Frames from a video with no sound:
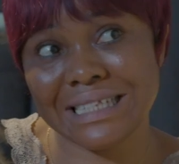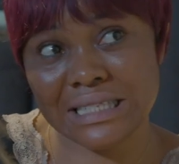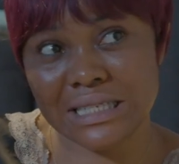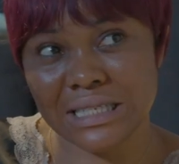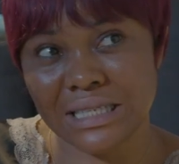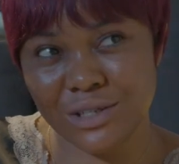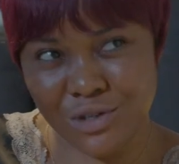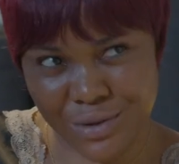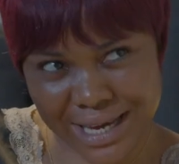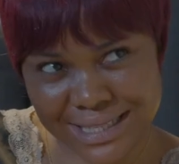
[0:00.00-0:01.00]
it.
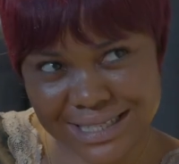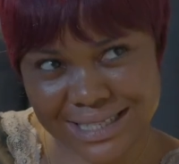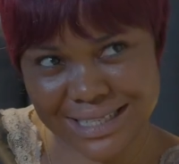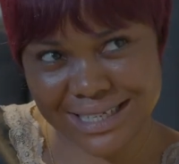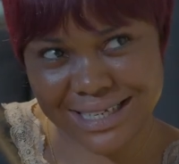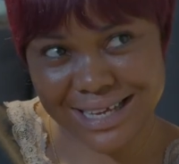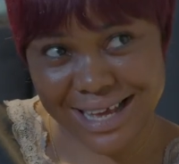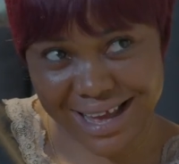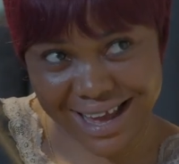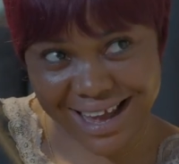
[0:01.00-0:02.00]
You get.
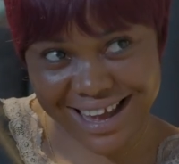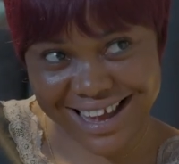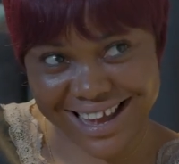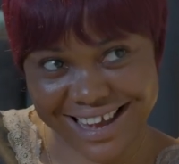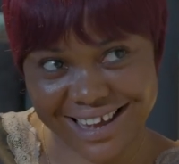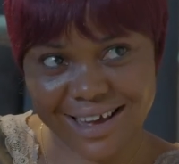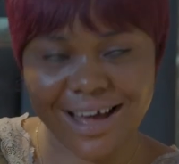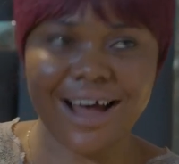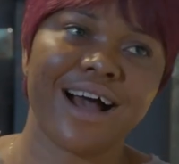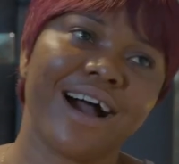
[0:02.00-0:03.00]
Eh?
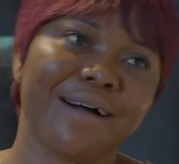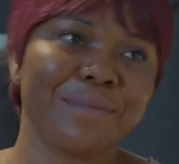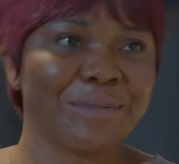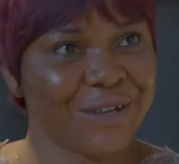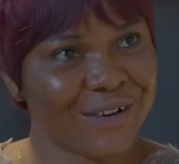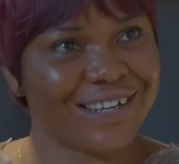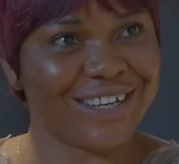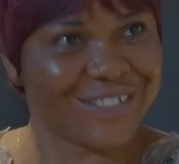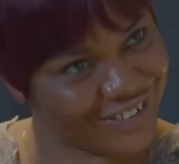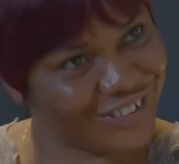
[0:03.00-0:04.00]
Baby girl,
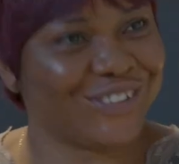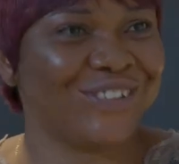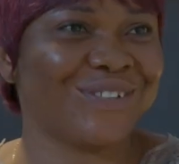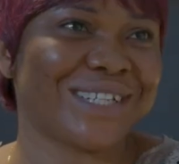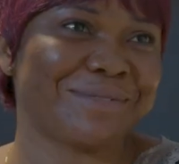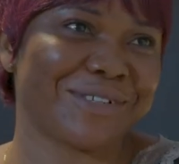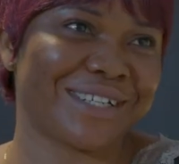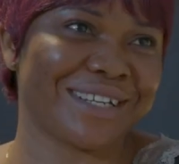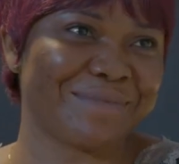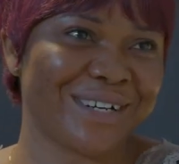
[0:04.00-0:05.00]
now you should know what I'm
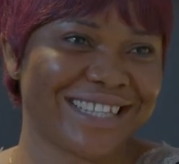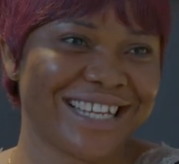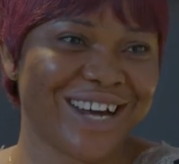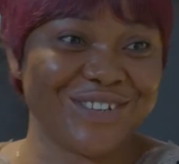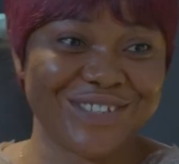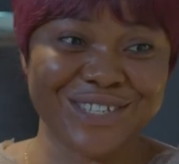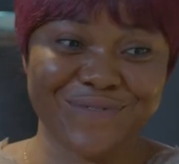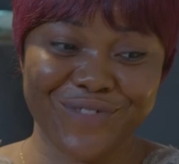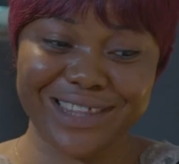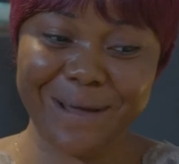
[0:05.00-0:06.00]
talking about. Now use this
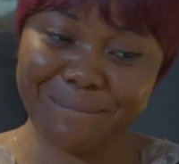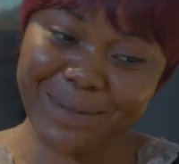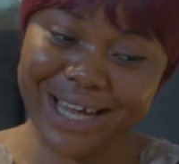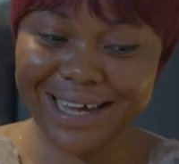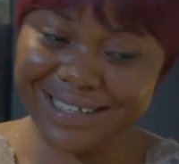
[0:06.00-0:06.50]
front and back